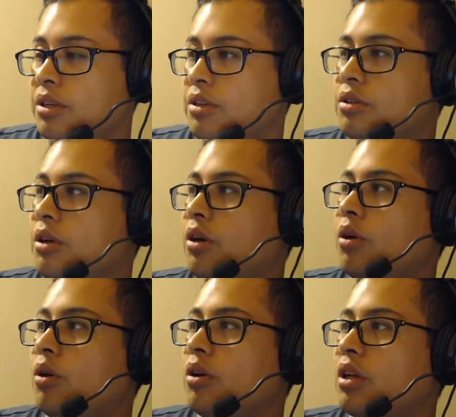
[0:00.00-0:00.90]

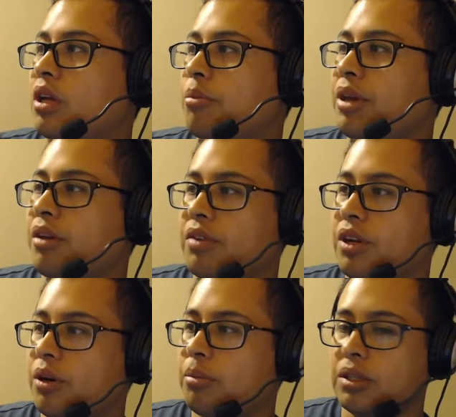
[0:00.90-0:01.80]
So I'll make a
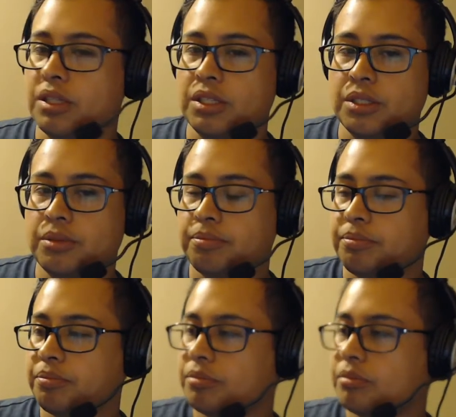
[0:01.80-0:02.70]
video about this
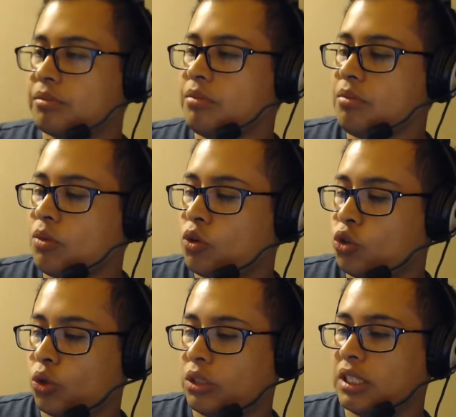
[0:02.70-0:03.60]

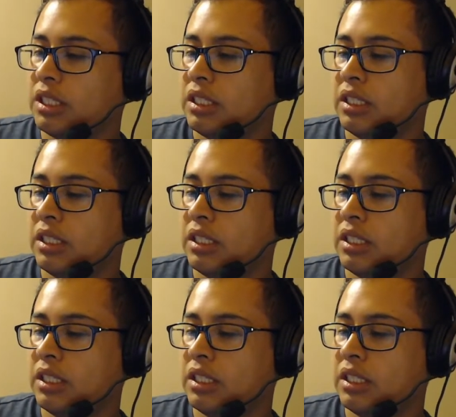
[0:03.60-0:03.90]
shortly.